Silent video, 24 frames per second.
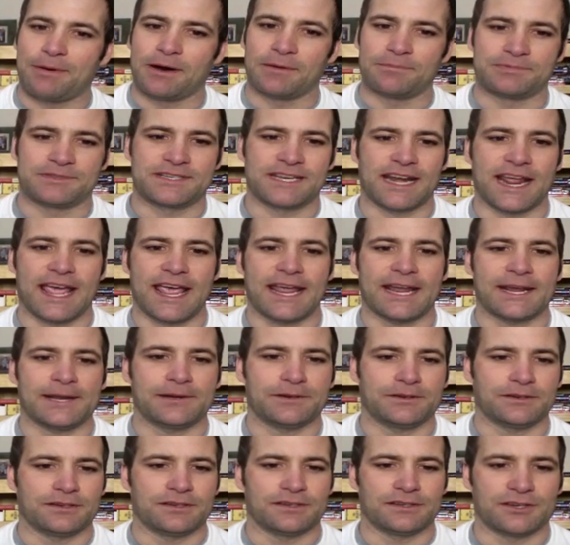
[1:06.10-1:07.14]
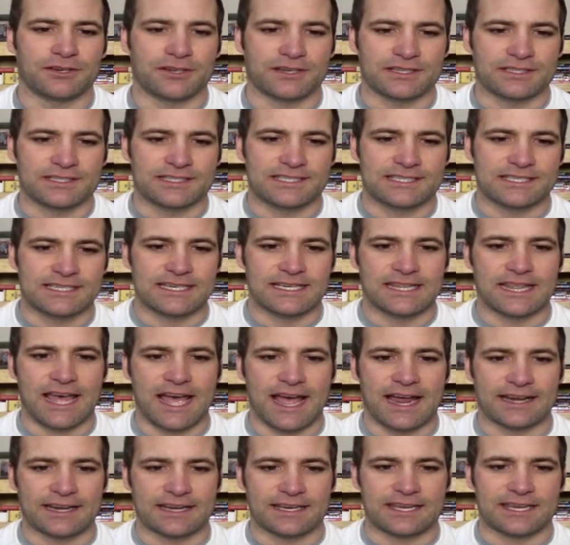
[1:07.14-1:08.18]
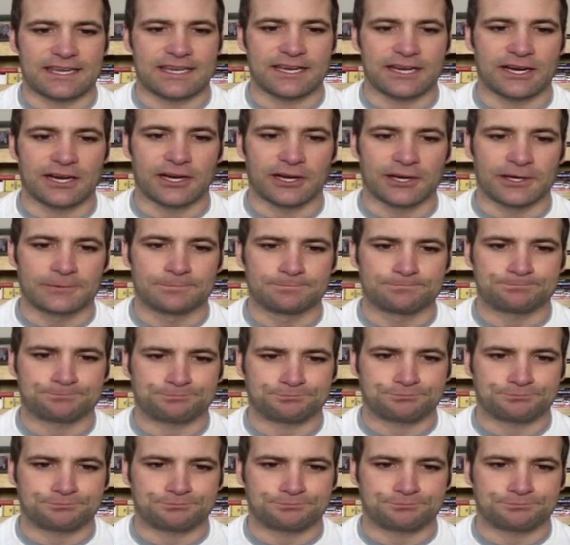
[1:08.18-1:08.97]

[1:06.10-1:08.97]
up today. You can see that here.